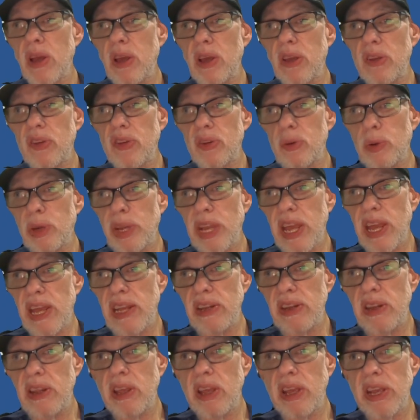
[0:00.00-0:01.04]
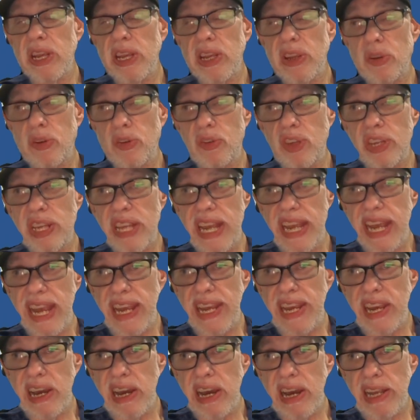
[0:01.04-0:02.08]
So again, using the
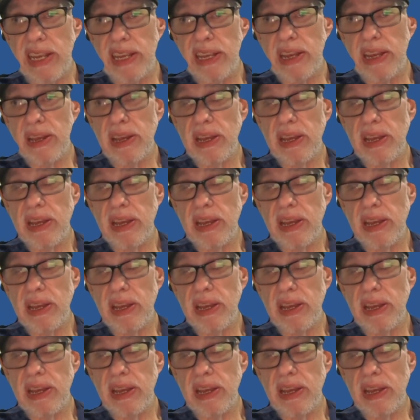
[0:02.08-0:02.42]
AI